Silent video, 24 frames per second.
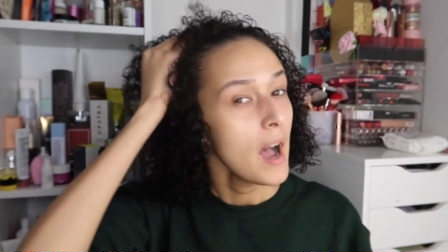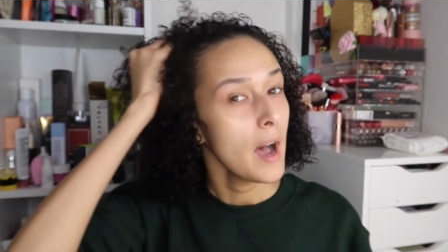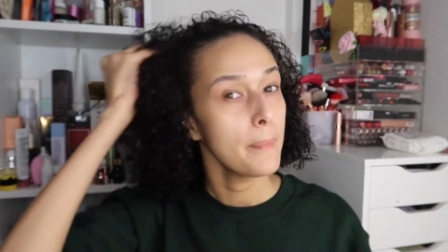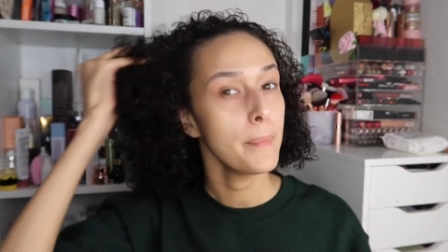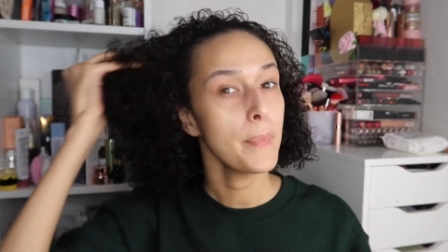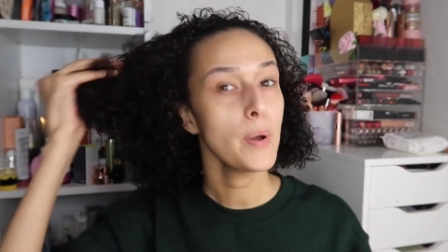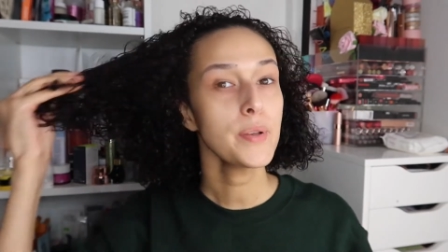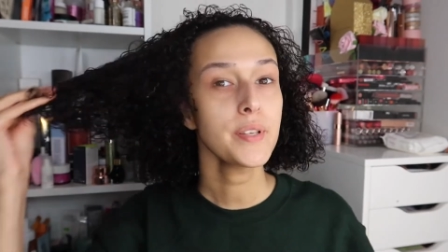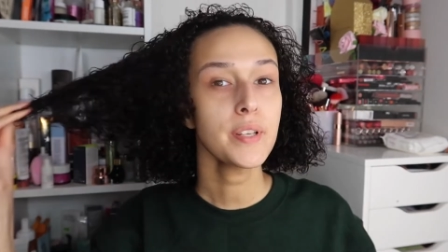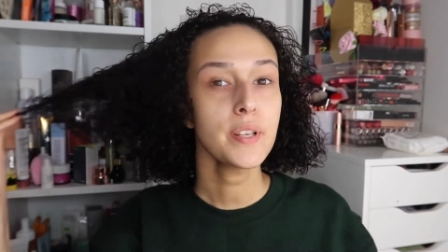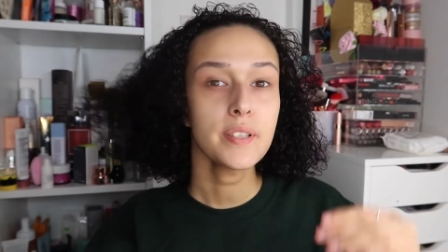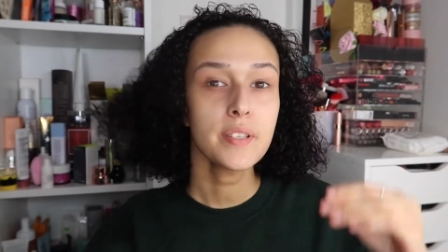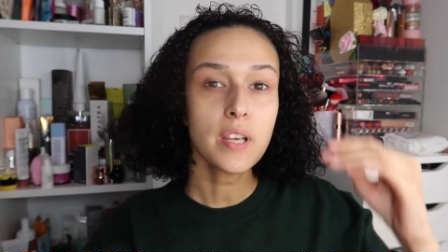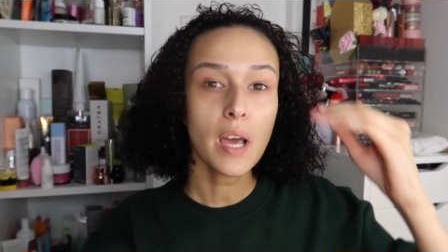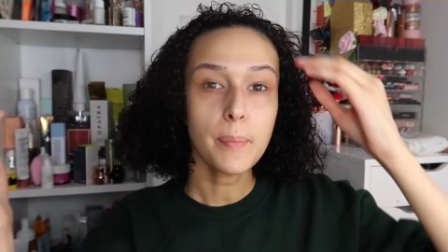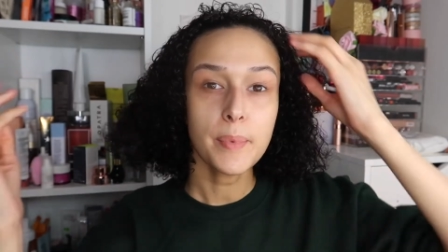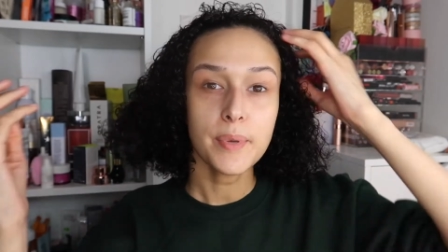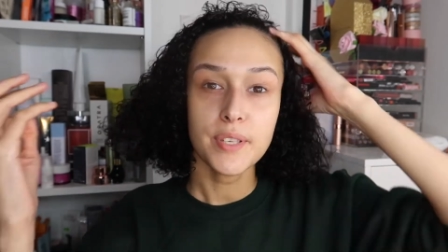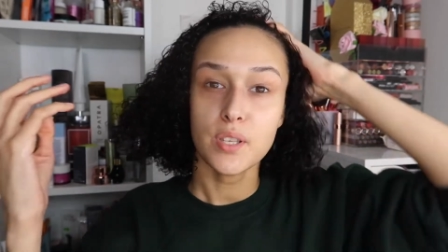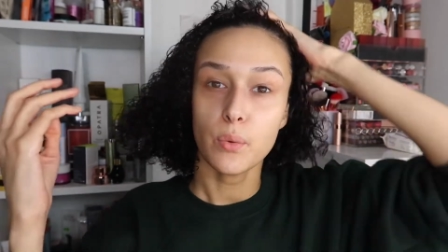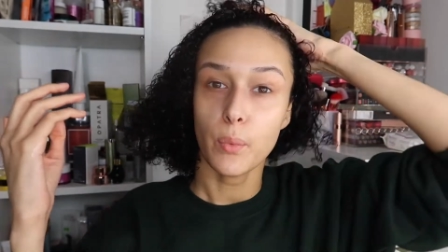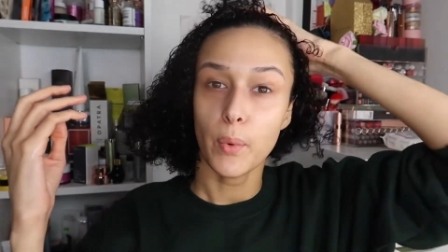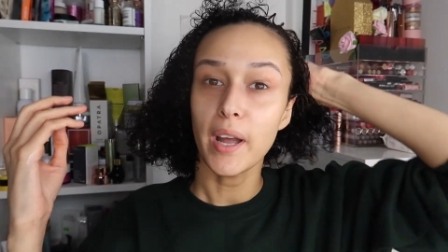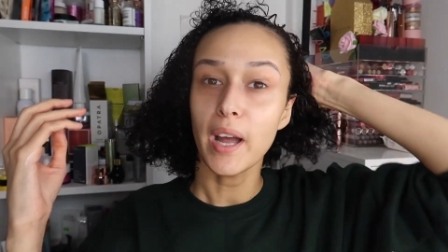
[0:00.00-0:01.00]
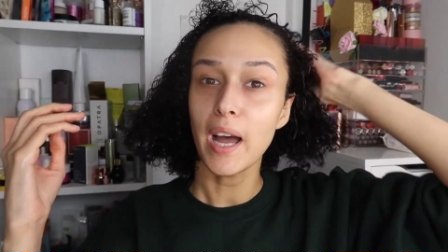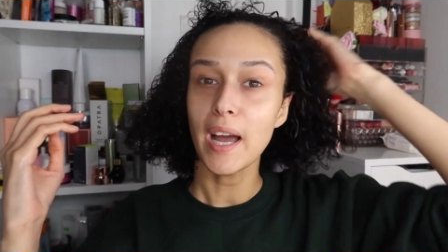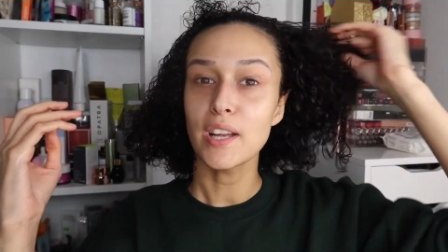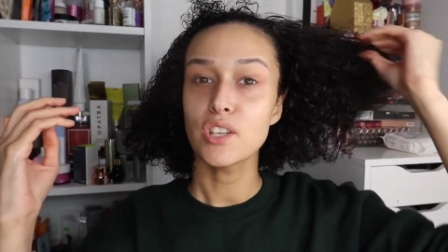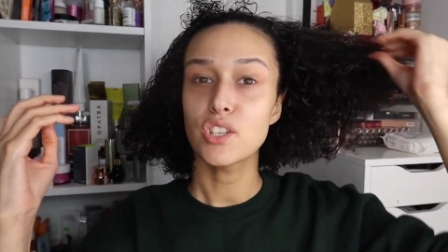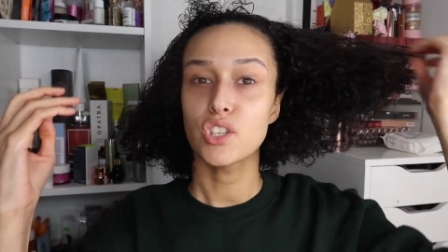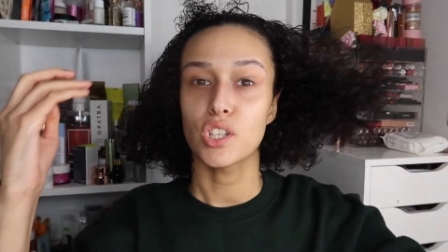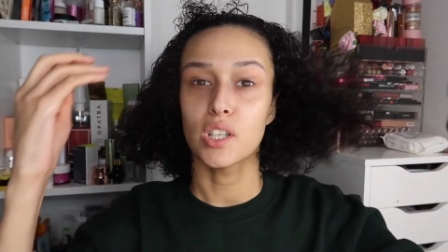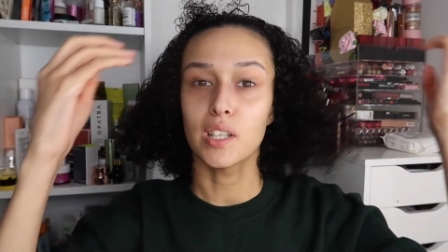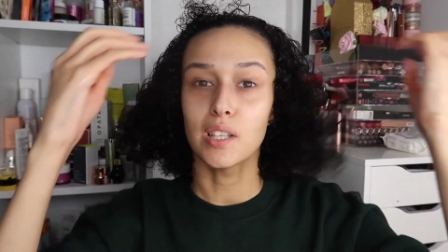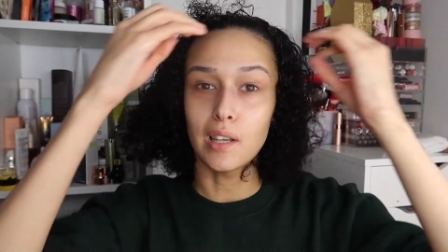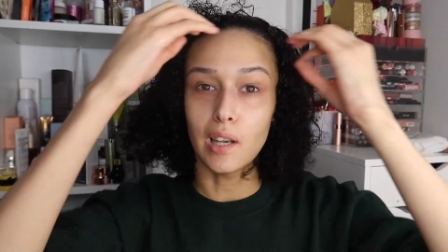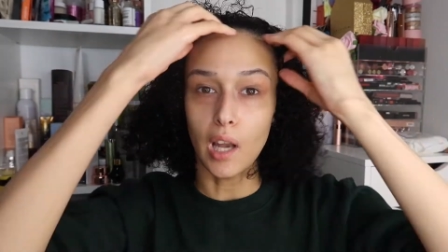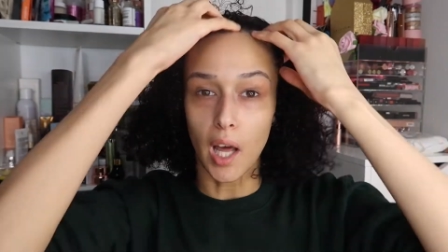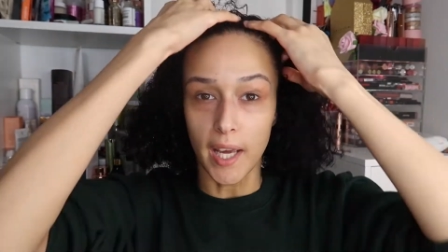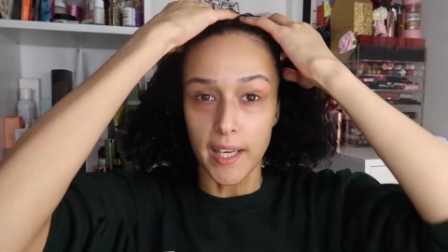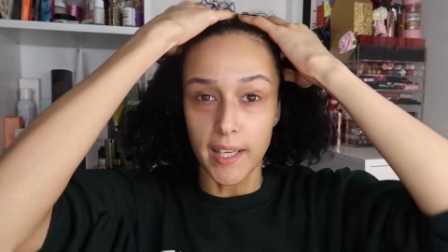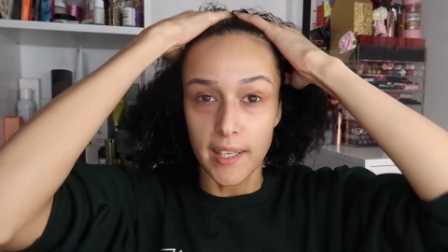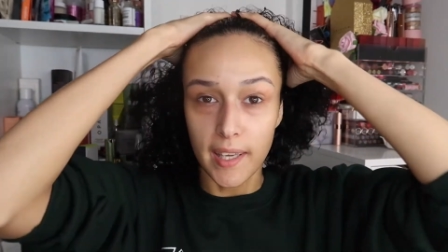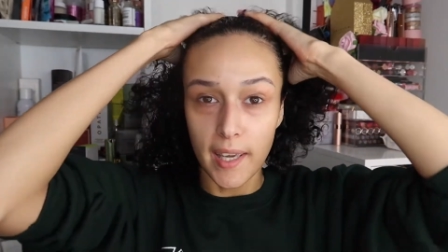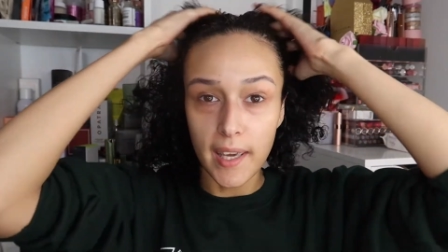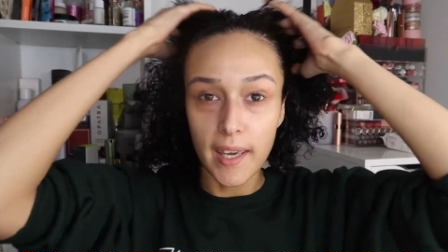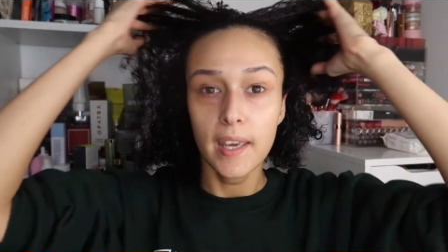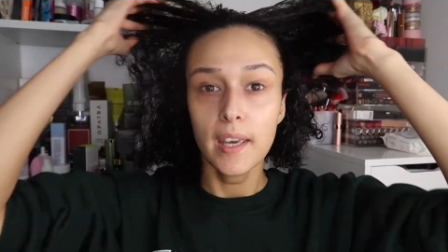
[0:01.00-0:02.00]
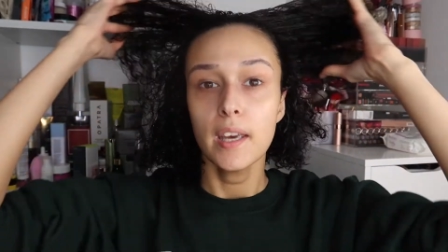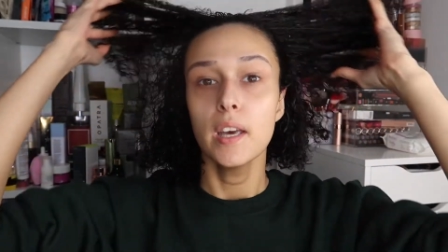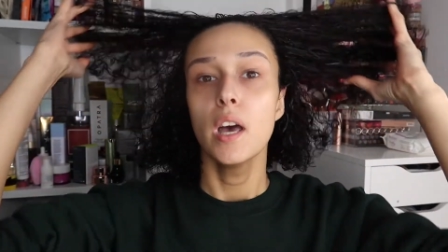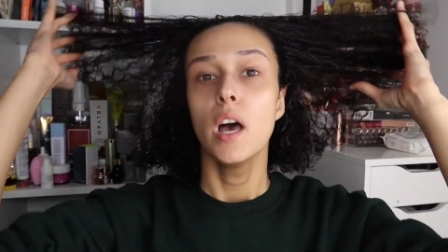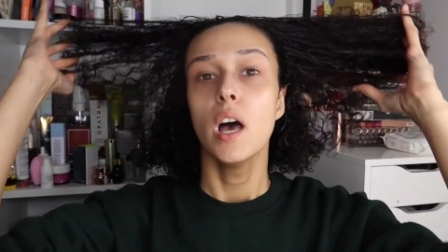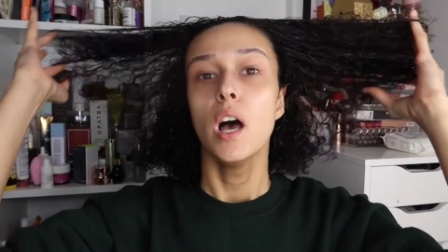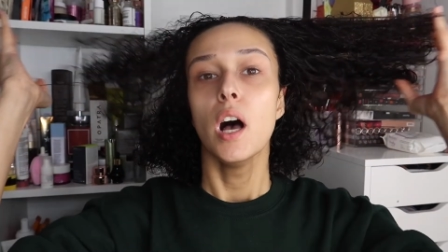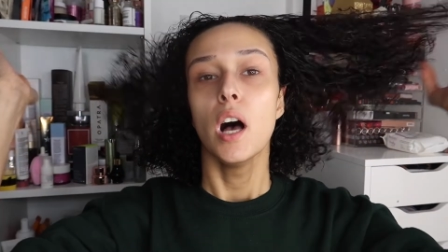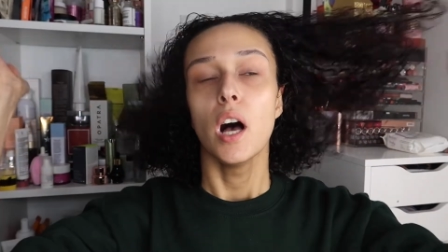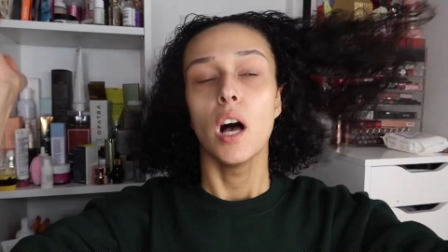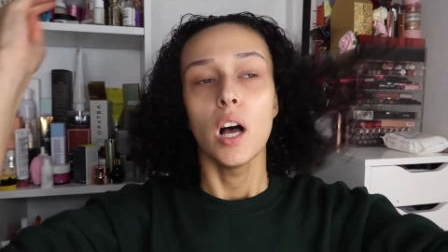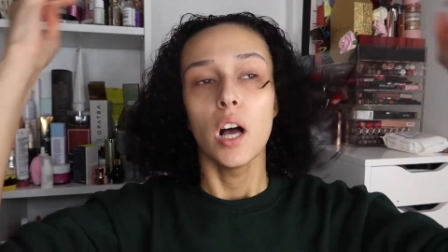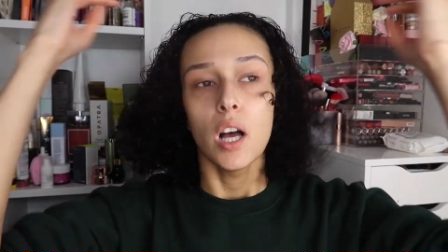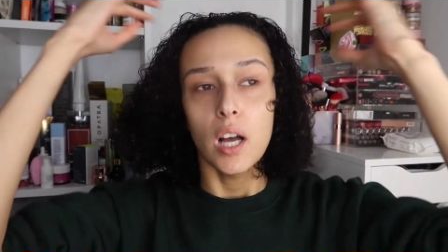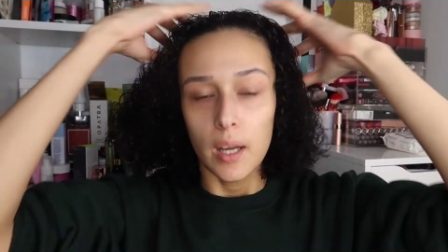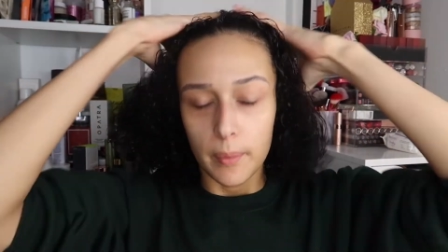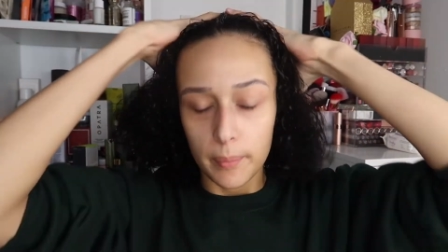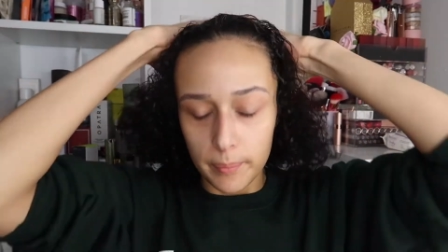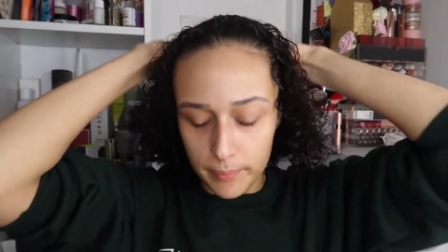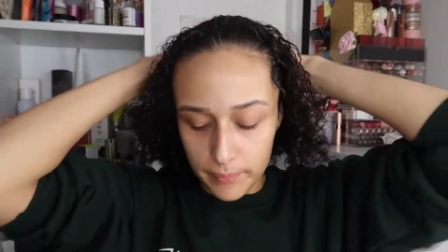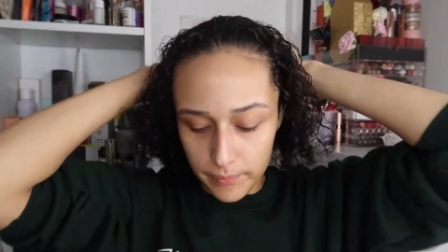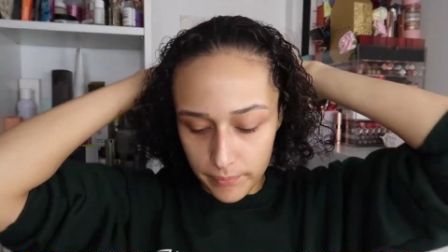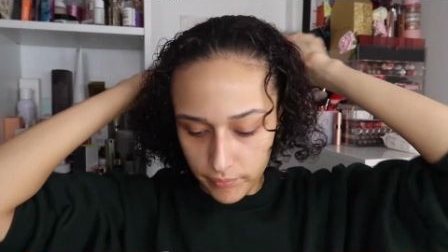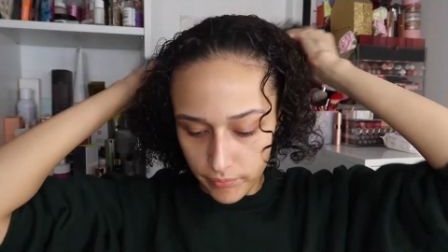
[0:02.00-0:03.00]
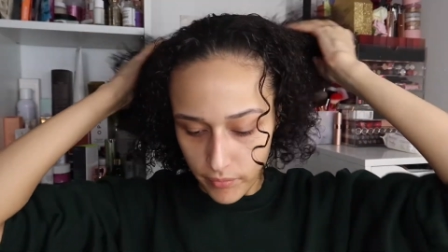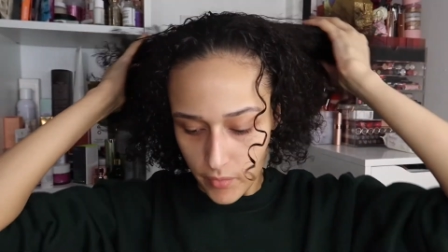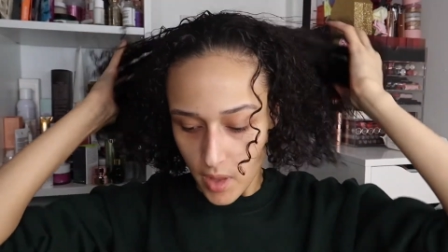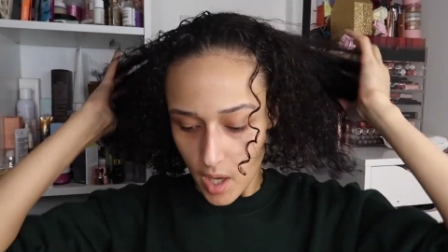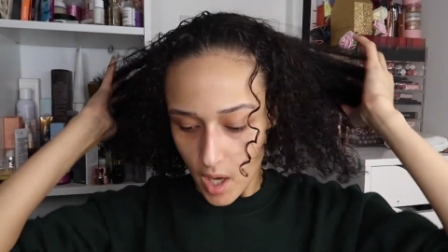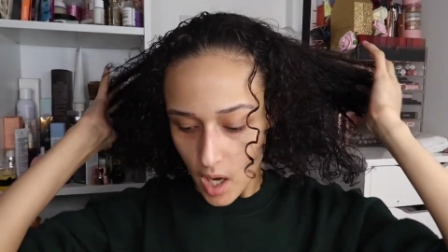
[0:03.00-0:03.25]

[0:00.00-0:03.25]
most of the time it's the way i actually like it um